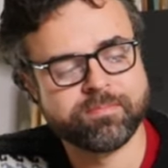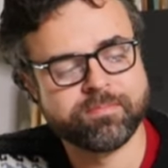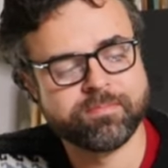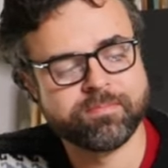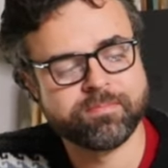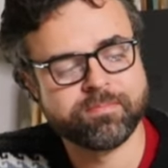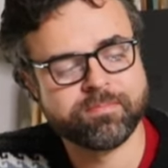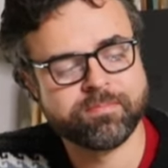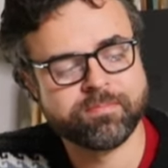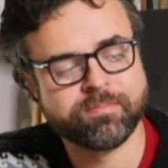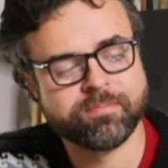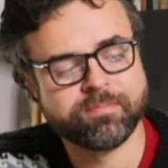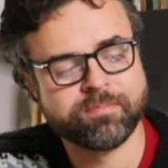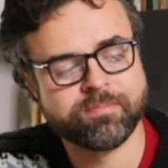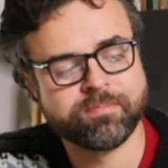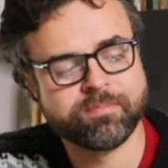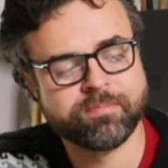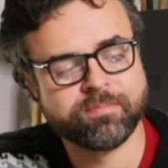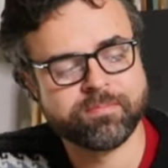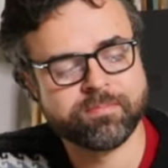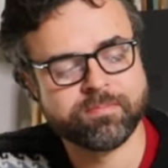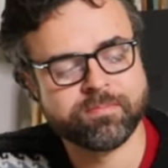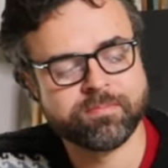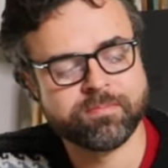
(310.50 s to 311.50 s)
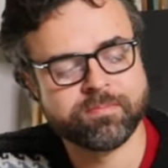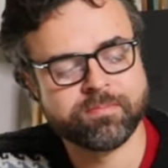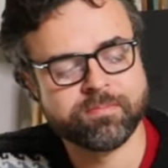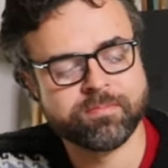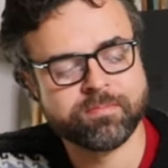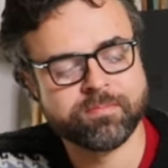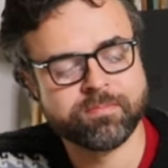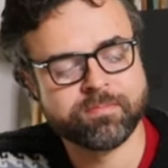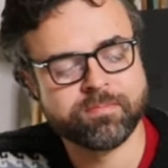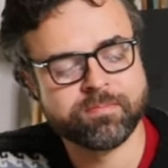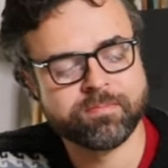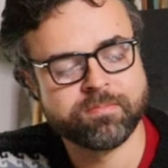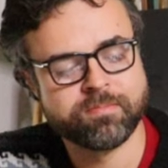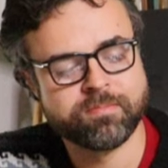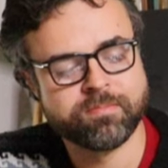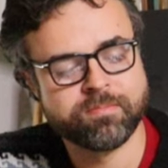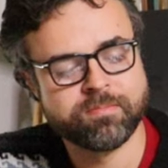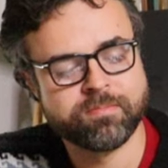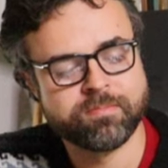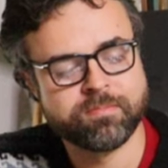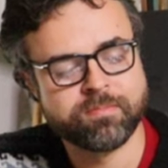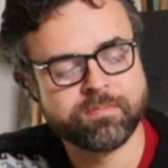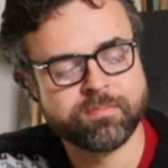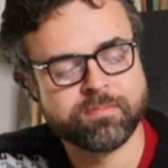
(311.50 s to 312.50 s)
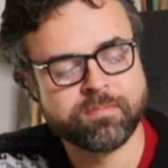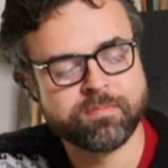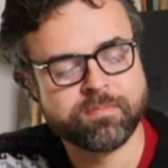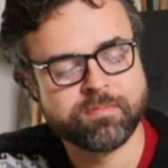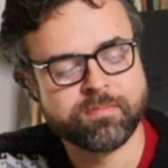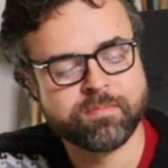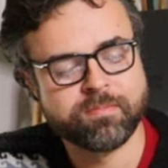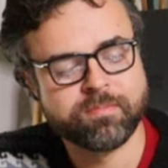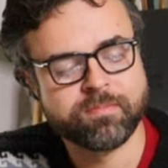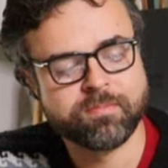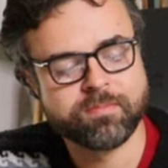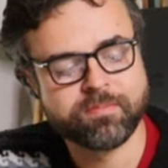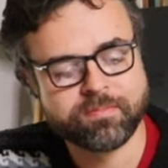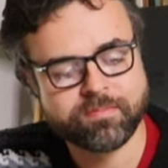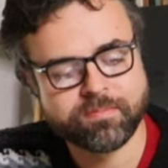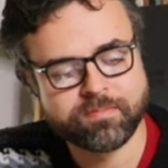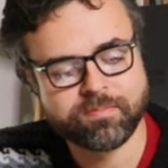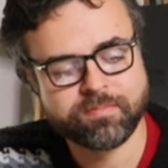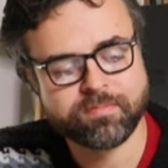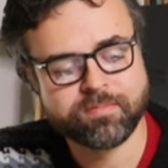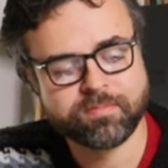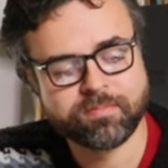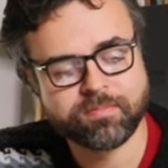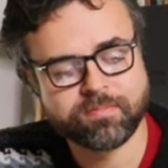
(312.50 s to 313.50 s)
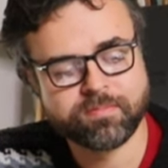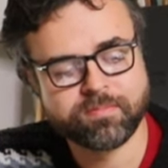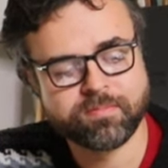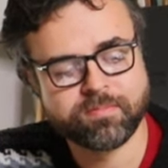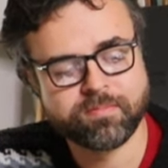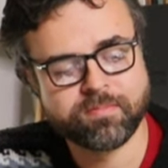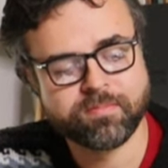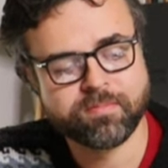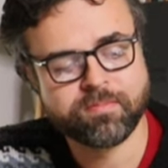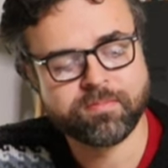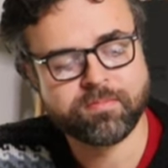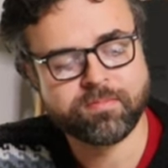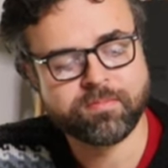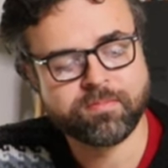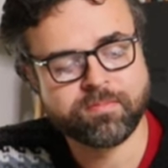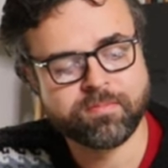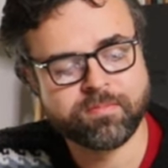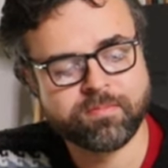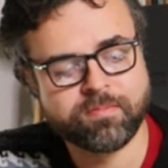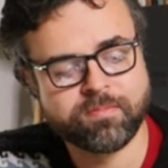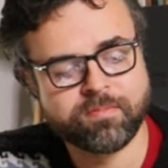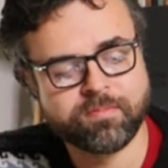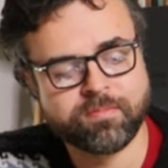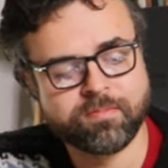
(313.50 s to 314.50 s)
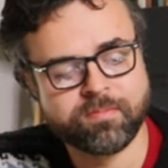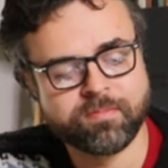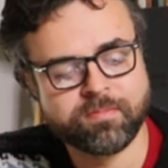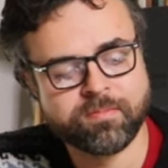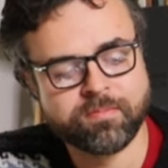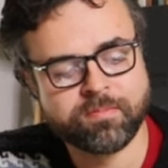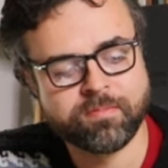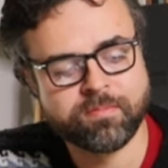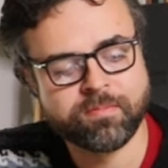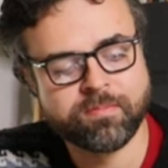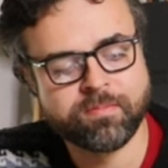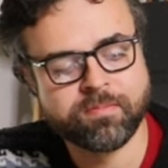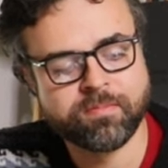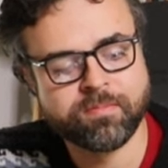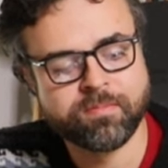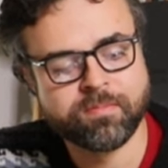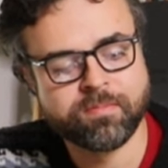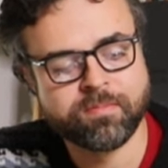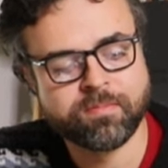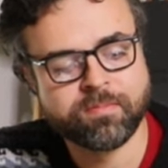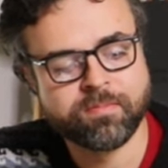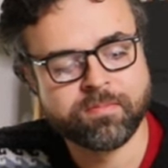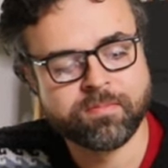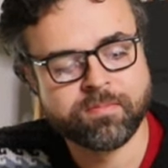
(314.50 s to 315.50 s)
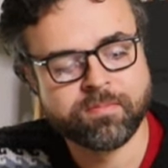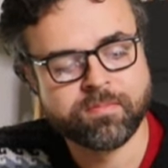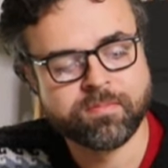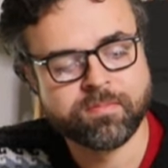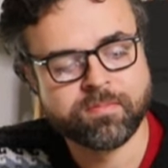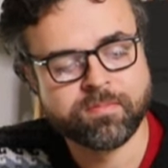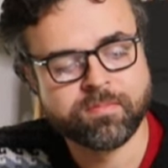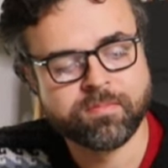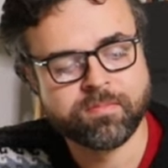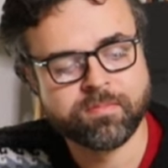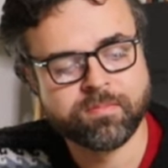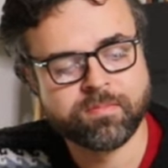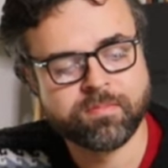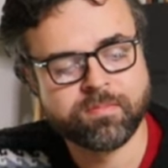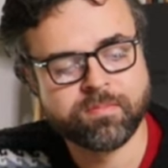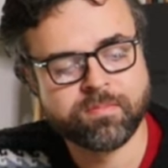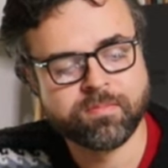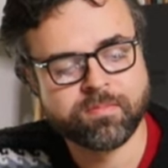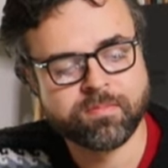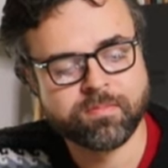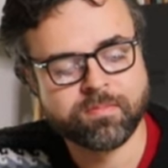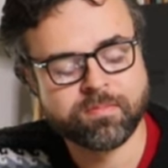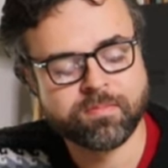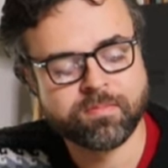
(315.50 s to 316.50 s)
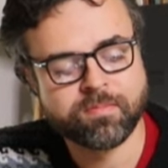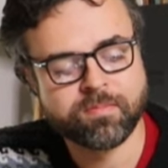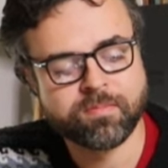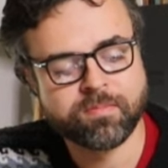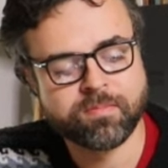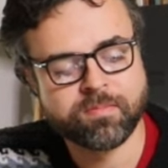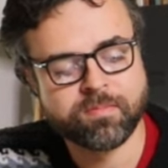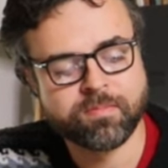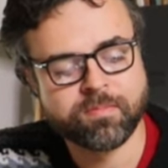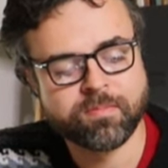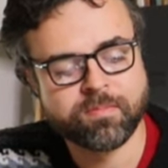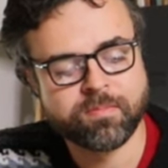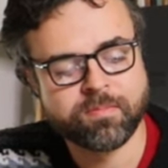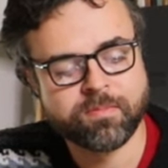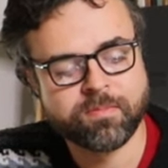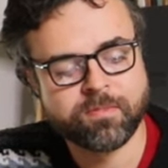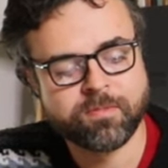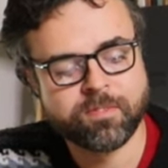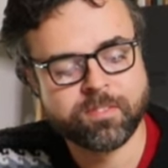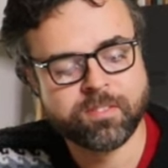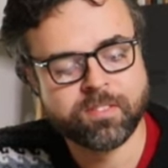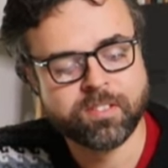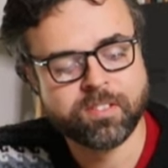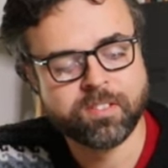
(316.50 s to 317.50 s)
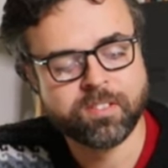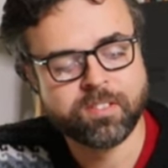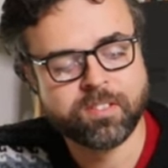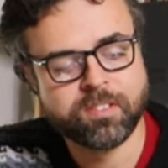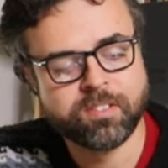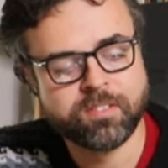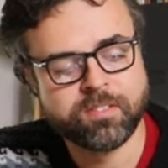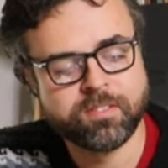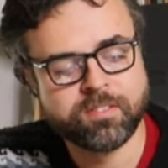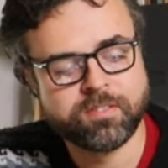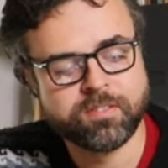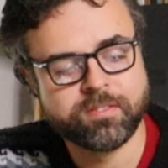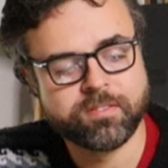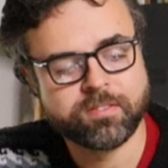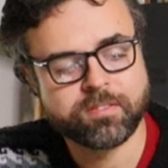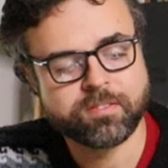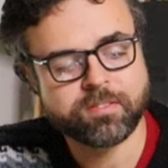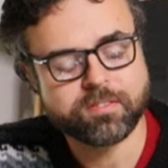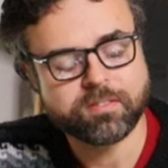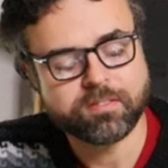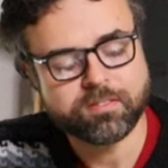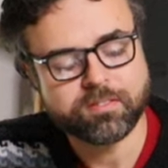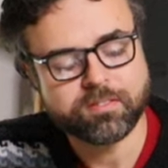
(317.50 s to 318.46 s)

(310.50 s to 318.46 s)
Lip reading: [no speech]